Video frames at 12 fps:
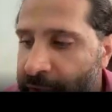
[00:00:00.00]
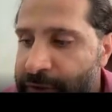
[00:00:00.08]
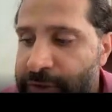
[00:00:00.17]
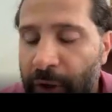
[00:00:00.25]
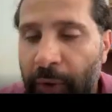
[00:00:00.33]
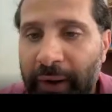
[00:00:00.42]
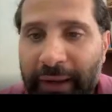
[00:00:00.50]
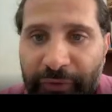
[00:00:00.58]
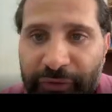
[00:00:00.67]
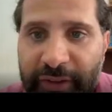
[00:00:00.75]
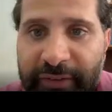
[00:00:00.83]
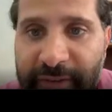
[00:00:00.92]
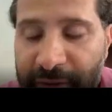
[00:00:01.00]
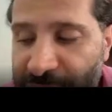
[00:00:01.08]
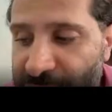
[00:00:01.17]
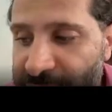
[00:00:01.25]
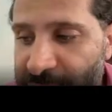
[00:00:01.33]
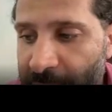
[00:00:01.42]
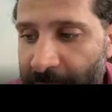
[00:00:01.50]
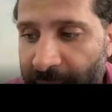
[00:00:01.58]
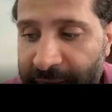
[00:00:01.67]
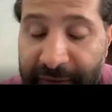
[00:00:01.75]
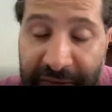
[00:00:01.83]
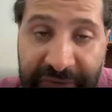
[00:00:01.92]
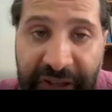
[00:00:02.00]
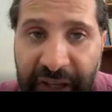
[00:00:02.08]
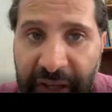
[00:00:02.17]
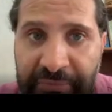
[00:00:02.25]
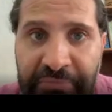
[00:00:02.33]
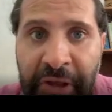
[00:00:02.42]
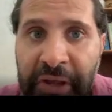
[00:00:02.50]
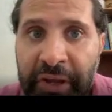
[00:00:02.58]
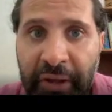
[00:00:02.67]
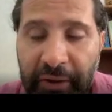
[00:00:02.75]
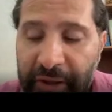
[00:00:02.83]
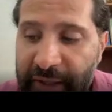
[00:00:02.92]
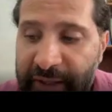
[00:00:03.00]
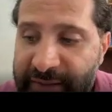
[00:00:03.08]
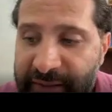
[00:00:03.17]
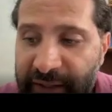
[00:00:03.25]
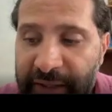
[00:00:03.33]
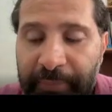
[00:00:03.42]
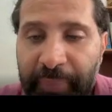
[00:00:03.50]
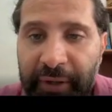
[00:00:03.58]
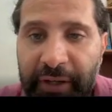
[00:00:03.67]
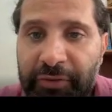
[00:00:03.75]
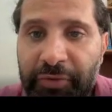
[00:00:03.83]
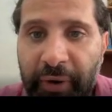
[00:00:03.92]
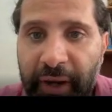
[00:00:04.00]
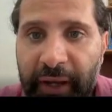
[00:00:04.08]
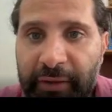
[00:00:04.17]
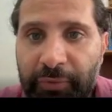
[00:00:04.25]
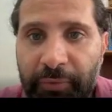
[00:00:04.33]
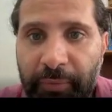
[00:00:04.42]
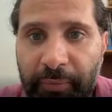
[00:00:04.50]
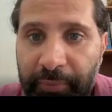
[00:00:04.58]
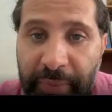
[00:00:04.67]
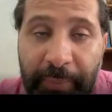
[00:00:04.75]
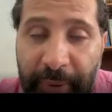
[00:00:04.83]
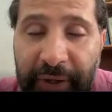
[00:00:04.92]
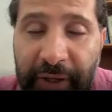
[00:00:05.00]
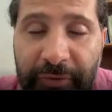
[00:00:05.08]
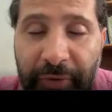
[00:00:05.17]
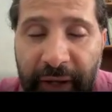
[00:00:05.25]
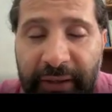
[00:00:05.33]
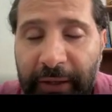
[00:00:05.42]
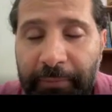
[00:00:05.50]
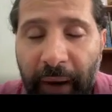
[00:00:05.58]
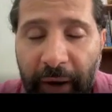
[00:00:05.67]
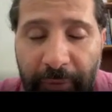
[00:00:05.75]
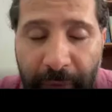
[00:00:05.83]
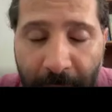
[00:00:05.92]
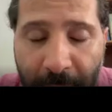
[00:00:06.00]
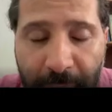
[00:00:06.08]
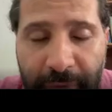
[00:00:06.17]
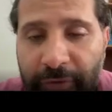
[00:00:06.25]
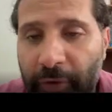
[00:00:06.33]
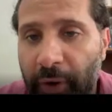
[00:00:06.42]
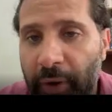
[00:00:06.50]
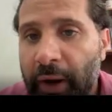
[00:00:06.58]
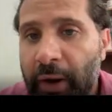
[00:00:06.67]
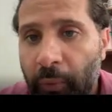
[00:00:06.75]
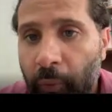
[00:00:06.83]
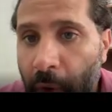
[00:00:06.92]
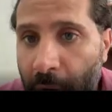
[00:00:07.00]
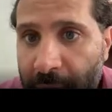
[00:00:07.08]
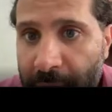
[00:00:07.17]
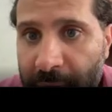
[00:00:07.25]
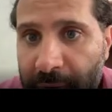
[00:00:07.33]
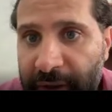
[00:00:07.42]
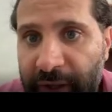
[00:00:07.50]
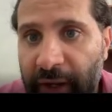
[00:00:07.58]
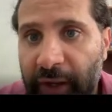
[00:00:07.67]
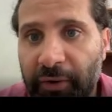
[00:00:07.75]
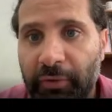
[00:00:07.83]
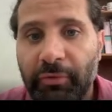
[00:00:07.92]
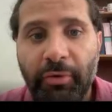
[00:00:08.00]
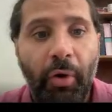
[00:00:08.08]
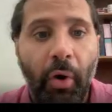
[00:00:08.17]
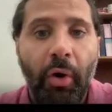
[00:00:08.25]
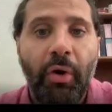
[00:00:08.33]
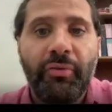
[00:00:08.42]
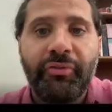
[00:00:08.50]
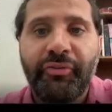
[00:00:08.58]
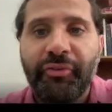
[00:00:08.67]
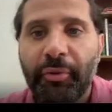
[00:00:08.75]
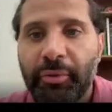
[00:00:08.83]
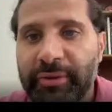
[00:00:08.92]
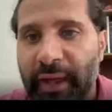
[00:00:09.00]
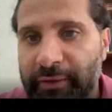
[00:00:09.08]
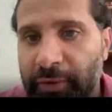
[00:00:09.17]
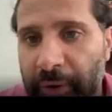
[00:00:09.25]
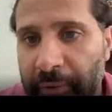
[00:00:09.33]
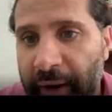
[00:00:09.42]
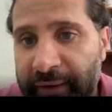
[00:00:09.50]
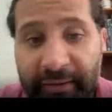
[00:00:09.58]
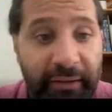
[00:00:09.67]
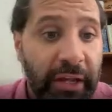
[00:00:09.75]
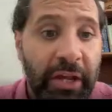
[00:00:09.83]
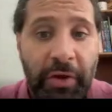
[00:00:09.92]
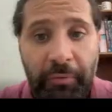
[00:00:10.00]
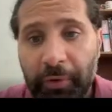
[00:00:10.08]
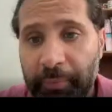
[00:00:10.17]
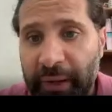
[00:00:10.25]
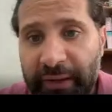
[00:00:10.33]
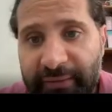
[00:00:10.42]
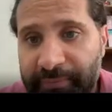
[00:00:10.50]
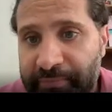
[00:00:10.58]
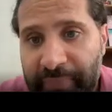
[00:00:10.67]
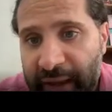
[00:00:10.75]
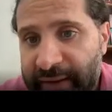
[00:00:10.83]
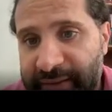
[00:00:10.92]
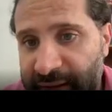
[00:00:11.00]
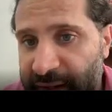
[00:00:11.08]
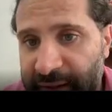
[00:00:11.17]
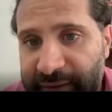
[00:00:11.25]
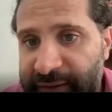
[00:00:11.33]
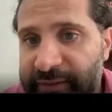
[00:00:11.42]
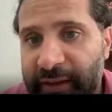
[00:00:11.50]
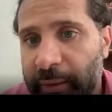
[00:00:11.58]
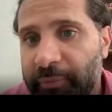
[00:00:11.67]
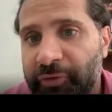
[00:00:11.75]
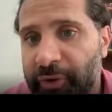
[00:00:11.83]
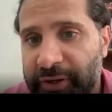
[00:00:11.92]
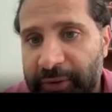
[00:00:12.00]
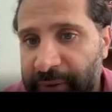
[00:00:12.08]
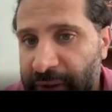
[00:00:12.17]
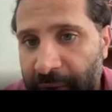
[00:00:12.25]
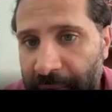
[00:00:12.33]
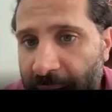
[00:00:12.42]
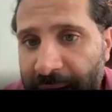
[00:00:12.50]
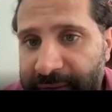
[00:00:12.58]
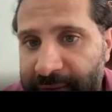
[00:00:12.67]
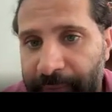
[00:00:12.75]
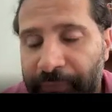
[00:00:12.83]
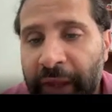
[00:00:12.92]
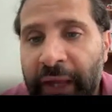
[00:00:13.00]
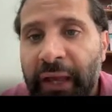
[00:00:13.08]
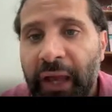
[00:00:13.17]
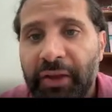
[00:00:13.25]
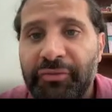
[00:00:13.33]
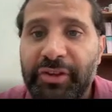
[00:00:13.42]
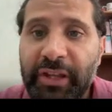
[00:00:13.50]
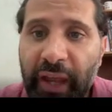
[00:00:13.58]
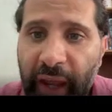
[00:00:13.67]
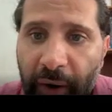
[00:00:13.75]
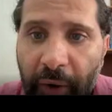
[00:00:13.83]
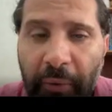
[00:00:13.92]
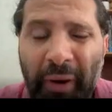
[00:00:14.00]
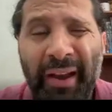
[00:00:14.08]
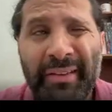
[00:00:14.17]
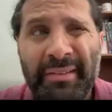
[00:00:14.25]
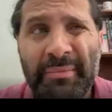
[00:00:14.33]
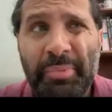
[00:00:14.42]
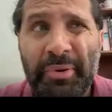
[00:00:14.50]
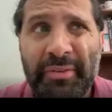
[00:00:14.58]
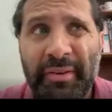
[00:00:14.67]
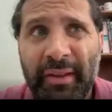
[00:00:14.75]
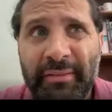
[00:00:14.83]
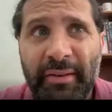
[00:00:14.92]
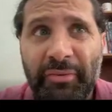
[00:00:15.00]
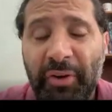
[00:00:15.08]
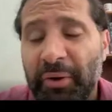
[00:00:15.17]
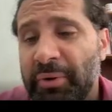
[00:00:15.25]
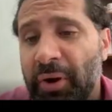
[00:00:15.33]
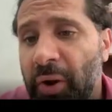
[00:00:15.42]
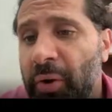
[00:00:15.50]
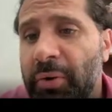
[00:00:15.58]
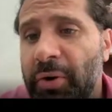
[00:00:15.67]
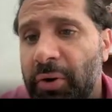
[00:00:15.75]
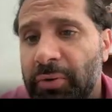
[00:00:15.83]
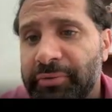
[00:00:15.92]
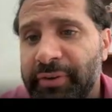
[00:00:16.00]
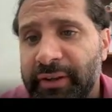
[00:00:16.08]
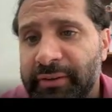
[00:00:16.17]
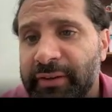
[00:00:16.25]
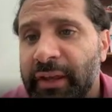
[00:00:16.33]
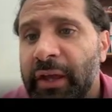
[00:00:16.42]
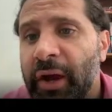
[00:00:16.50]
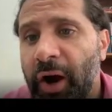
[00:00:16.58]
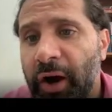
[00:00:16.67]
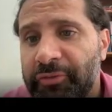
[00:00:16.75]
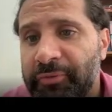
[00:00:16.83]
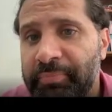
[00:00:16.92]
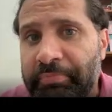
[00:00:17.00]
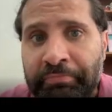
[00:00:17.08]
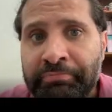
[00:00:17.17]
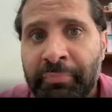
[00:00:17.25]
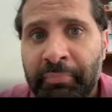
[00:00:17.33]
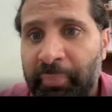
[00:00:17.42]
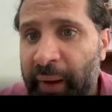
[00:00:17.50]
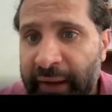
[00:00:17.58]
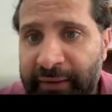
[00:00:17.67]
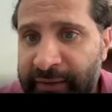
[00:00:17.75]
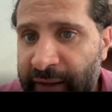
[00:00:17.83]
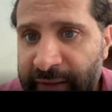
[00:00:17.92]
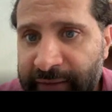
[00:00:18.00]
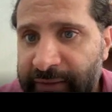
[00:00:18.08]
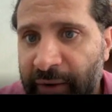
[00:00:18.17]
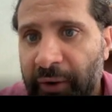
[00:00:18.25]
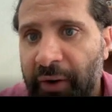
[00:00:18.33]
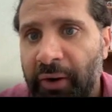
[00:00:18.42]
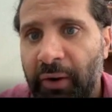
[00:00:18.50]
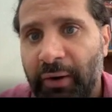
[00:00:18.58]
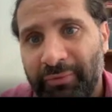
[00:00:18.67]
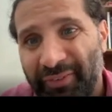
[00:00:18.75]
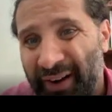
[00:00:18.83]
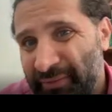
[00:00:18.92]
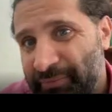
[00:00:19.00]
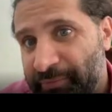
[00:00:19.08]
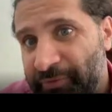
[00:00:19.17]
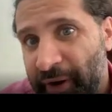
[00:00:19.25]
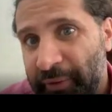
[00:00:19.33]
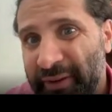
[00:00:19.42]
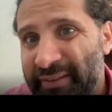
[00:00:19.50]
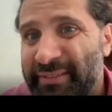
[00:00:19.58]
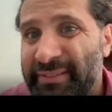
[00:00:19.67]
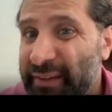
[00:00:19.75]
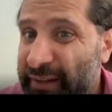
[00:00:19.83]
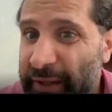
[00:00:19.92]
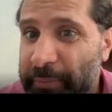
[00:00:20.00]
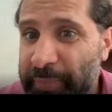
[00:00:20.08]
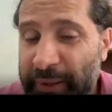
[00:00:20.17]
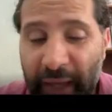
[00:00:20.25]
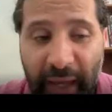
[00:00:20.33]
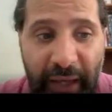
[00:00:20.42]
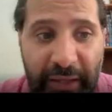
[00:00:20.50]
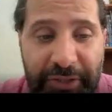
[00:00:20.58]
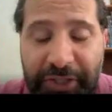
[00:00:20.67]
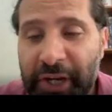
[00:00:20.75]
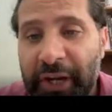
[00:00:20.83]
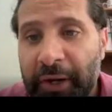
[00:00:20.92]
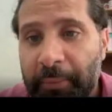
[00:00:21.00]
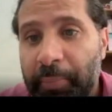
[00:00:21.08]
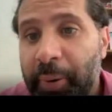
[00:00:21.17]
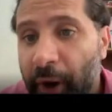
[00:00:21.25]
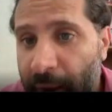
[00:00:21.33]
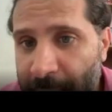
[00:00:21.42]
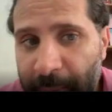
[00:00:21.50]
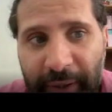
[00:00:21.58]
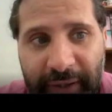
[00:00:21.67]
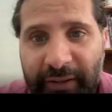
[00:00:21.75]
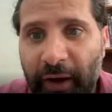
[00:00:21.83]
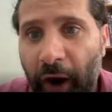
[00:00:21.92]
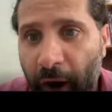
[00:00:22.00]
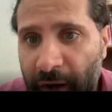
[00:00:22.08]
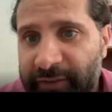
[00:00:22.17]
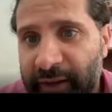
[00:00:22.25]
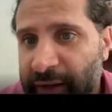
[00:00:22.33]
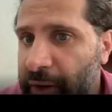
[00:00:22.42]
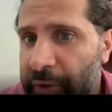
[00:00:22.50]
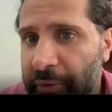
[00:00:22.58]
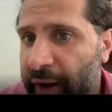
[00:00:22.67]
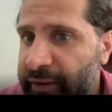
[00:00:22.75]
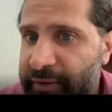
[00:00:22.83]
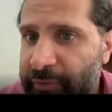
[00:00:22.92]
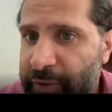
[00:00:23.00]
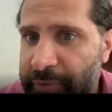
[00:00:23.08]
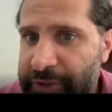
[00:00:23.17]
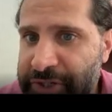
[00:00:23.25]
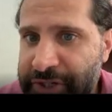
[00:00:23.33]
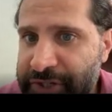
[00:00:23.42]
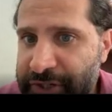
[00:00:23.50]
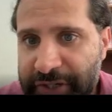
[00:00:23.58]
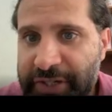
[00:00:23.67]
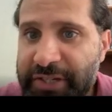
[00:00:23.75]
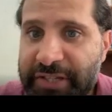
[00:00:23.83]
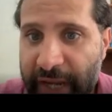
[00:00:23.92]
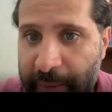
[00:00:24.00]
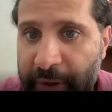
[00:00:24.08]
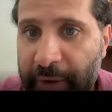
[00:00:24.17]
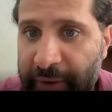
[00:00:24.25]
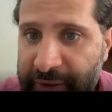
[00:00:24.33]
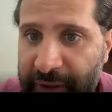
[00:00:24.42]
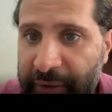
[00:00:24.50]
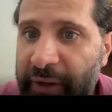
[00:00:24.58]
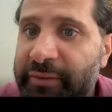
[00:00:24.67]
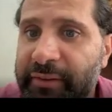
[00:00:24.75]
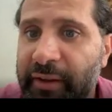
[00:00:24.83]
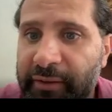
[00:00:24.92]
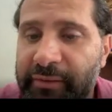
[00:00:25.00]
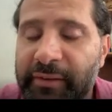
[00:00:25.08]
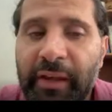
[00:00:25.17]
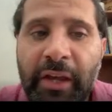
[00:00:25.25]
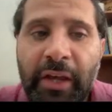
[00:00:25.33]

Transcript: So if the surface horizon can easily be penetrated by roots, or water can go through that horizon, will be basically the same for the B horizon. If the A horizon presents a very low content of bases or of a very acidic pH, probably the oxic horizon will register the same characteristics.